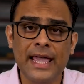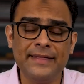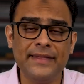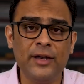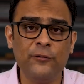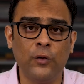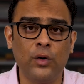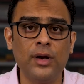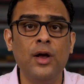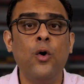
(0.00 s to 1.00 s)
And
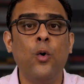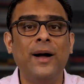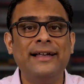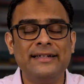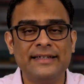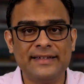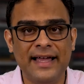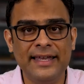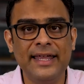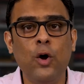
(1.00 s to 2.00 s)
therefore, while
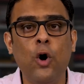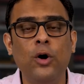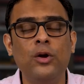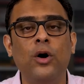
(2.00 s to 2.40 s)
designing all